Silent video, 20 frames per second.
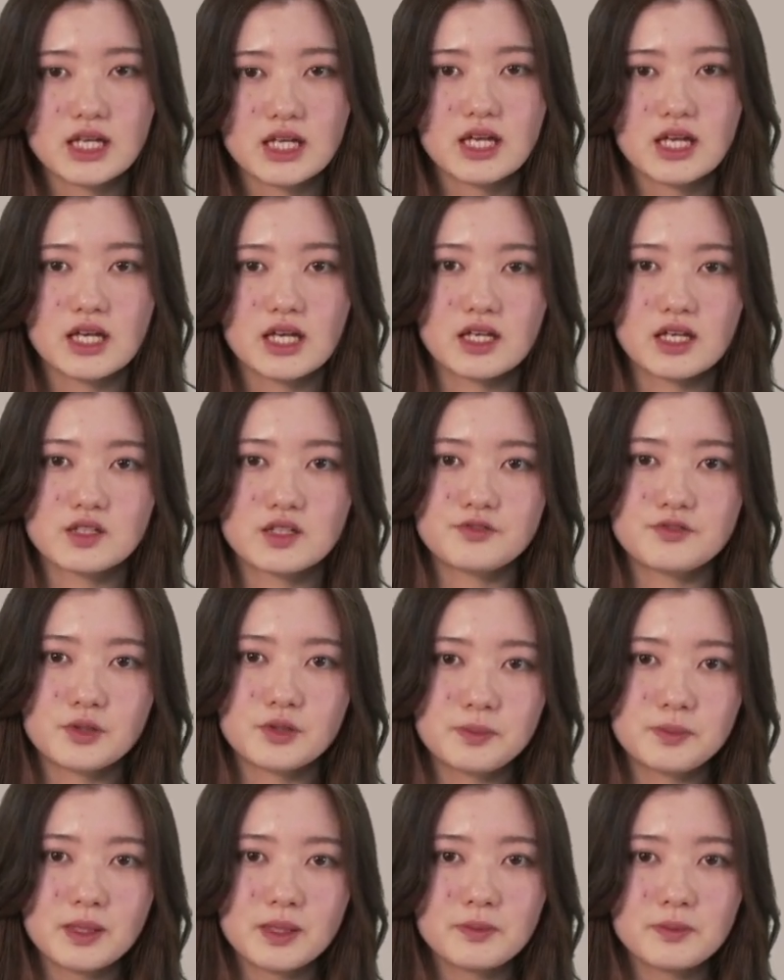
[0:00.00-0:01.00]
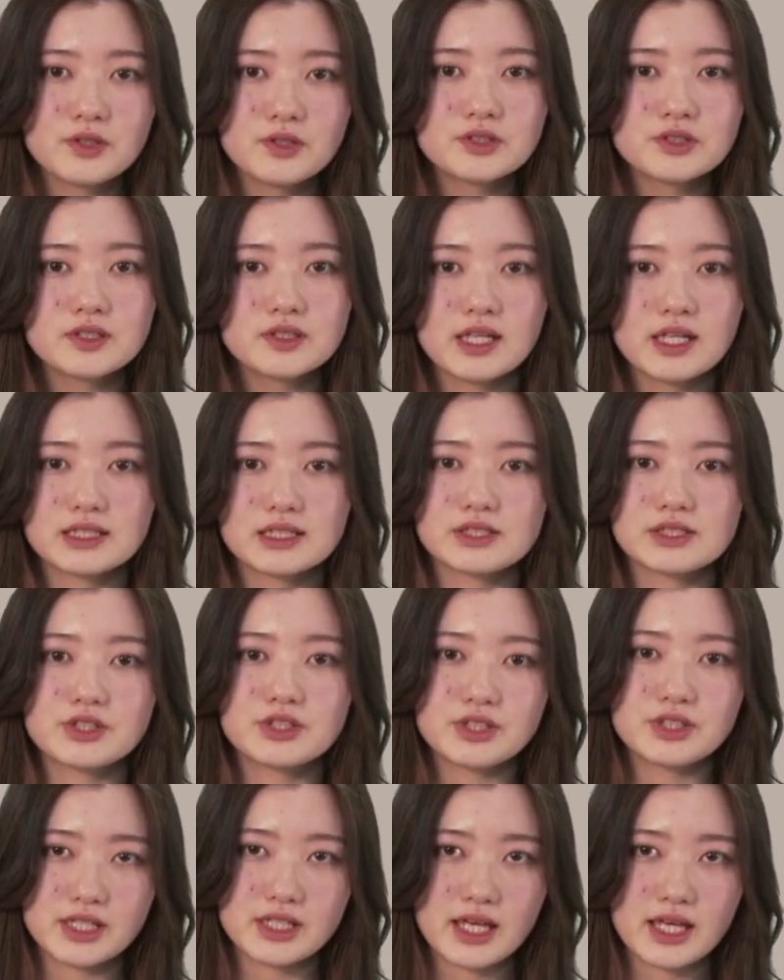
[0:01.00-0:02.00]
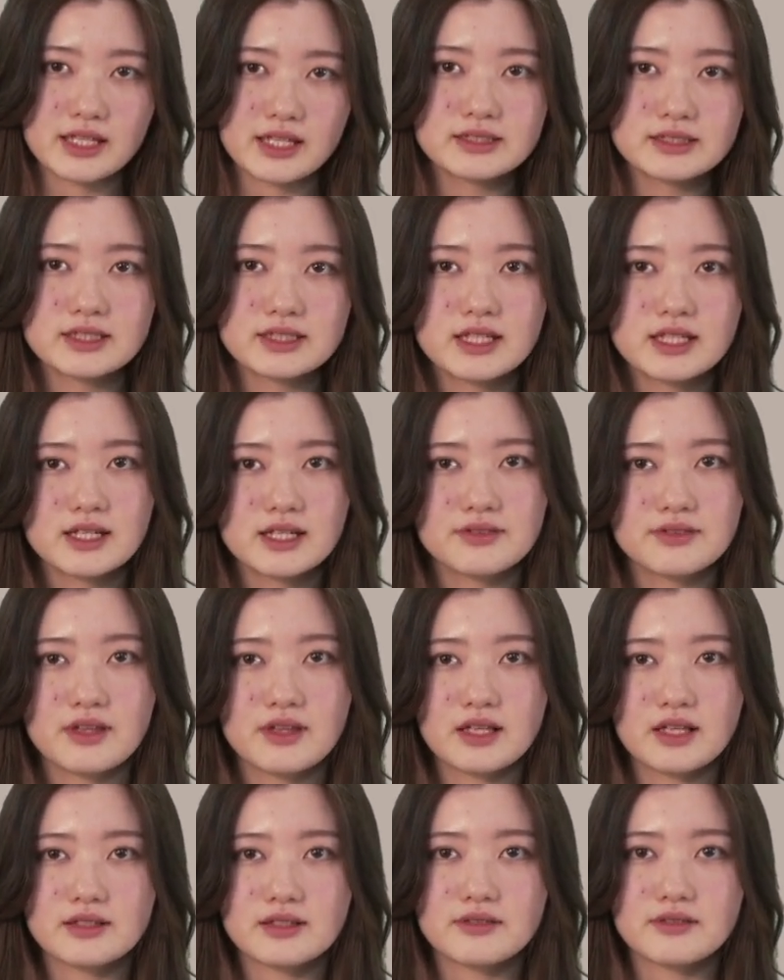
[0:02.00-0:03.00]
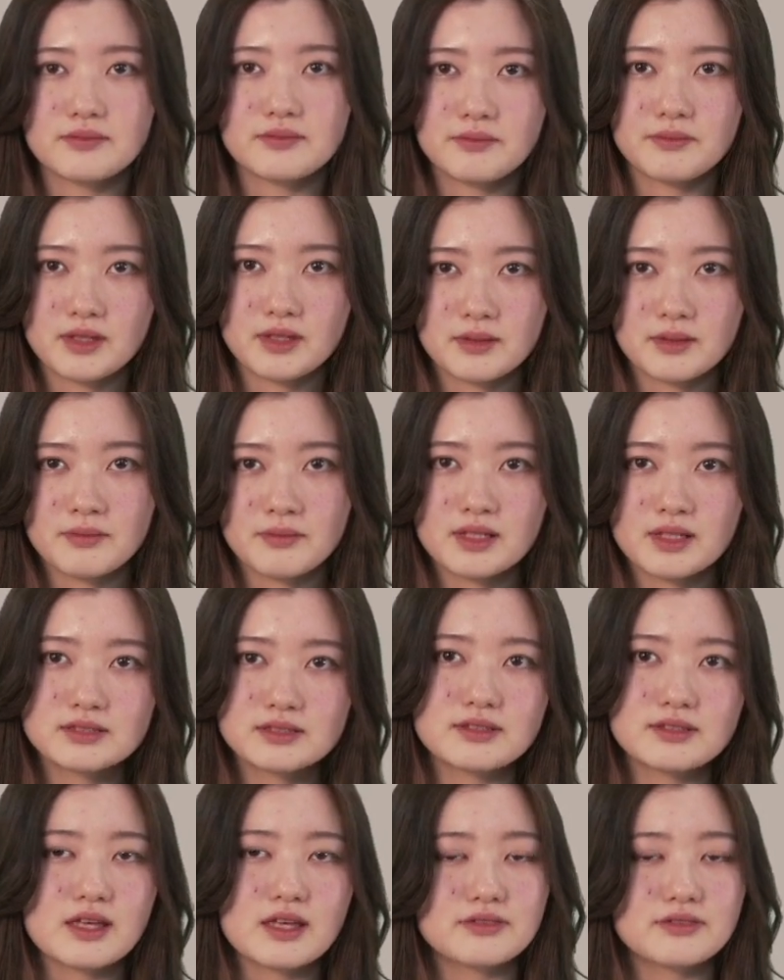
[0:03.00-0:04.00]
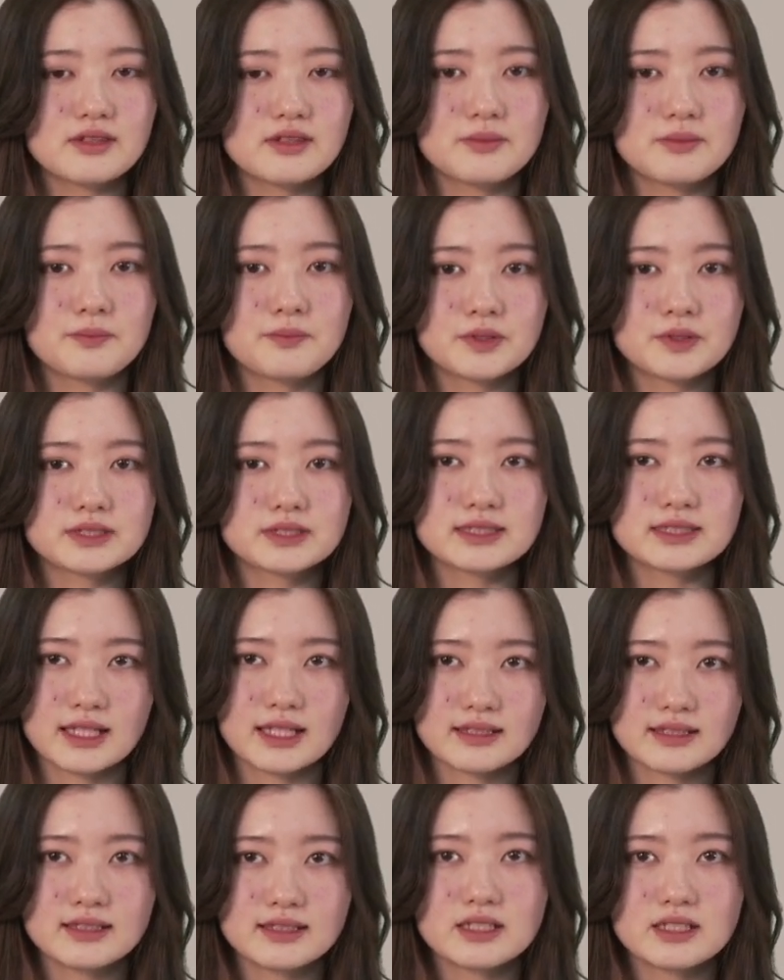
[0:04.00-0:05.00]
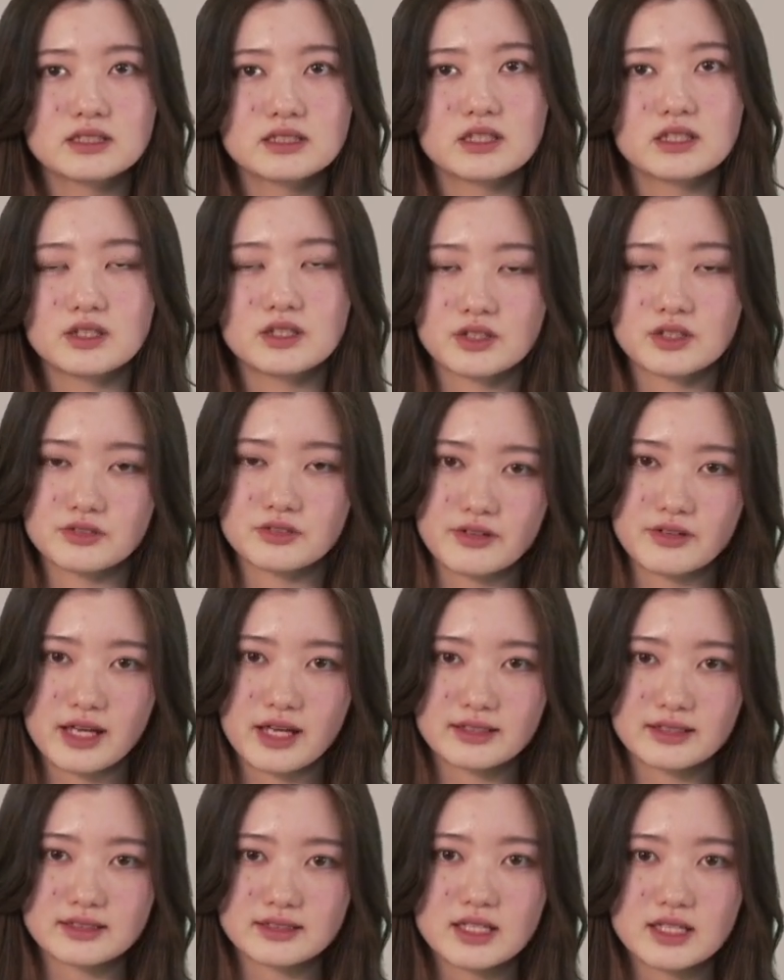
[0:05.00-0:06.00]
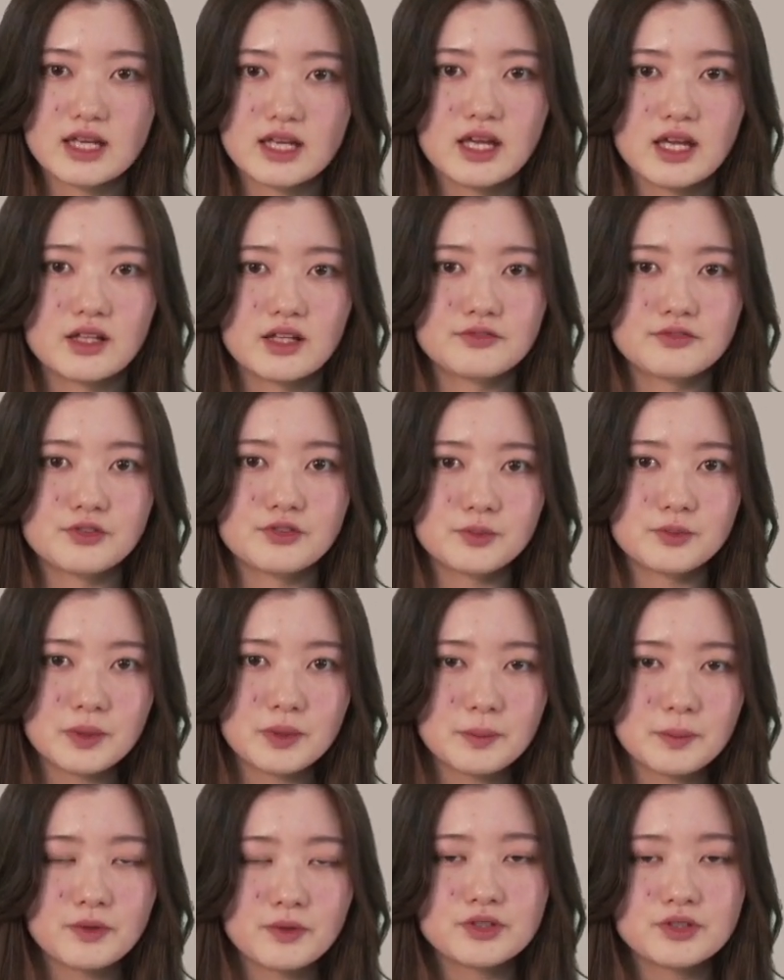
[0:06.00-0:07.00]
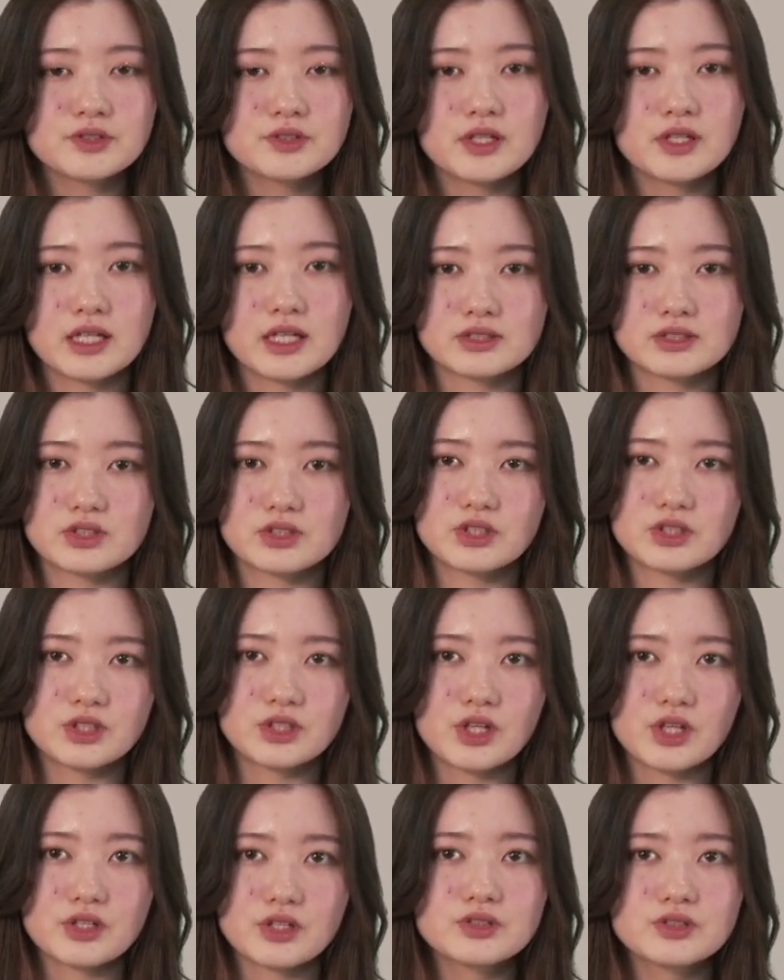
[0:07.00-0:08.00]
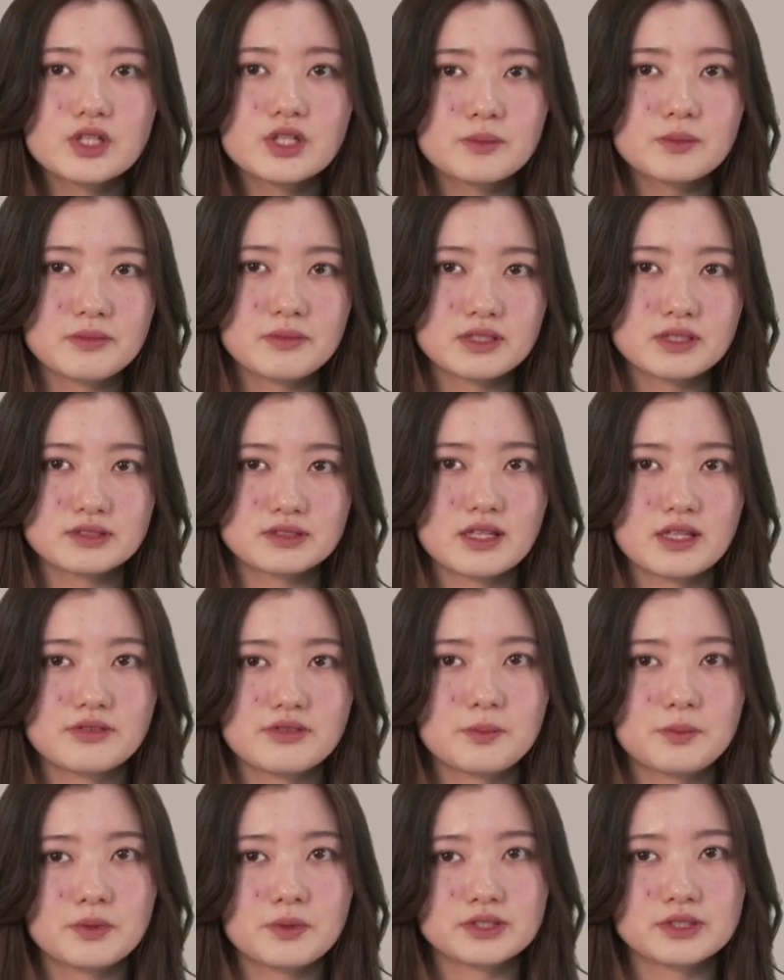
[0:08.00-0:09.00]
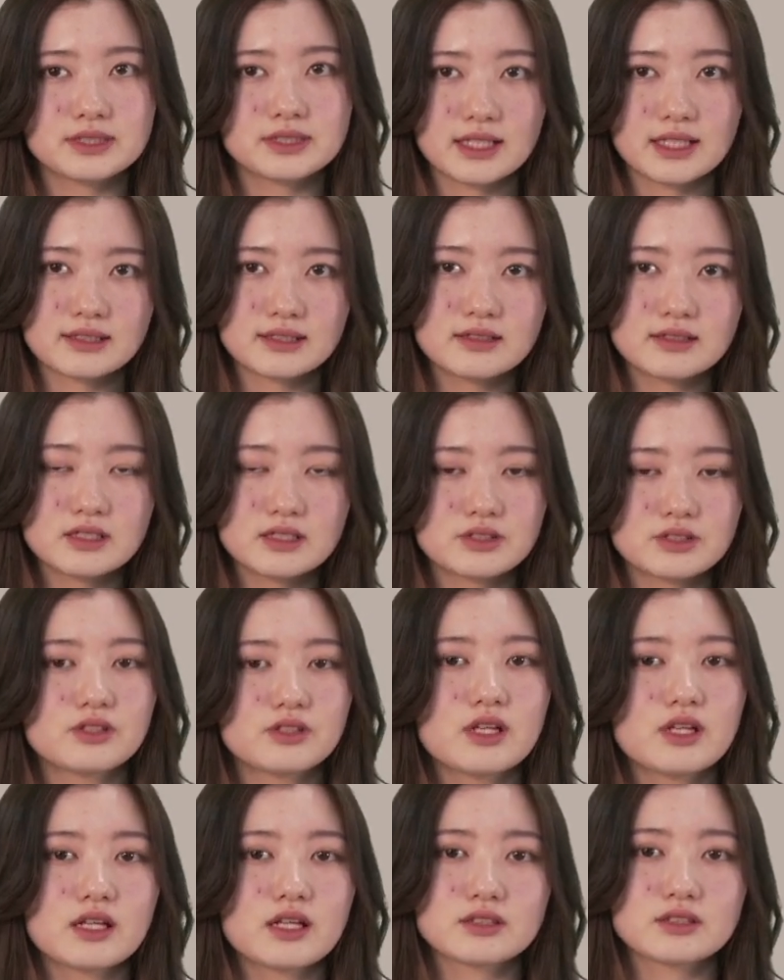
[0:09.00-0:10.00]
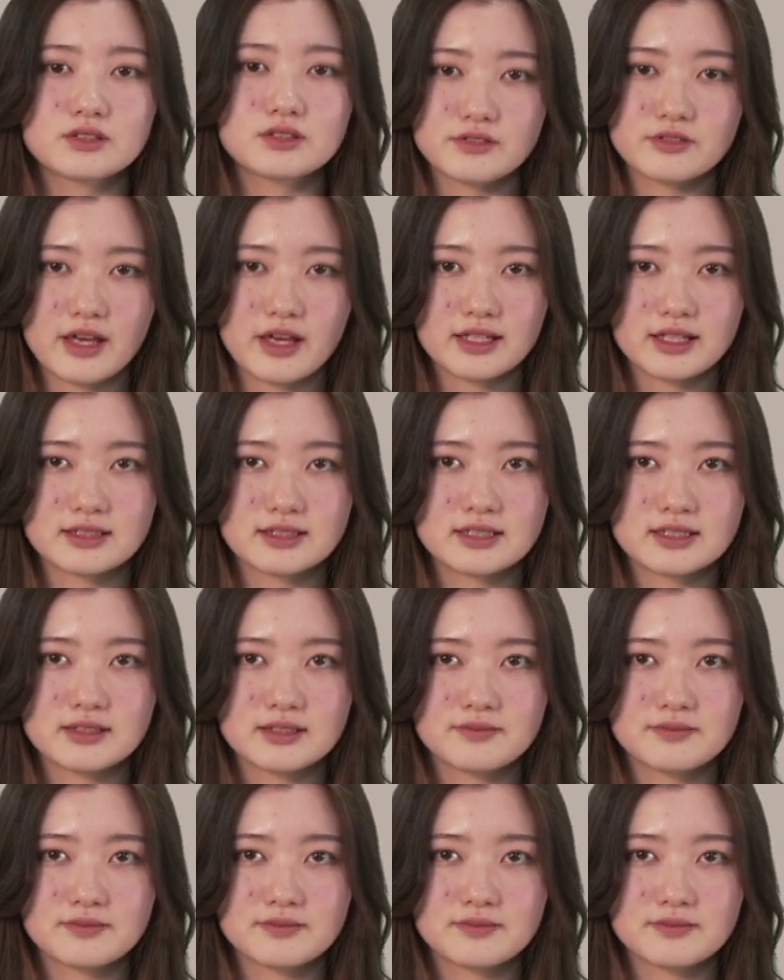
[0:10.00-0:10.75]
and for people who answered yes, it means that the personalities are correct, and for people who answered no, means that the personalities are not correct.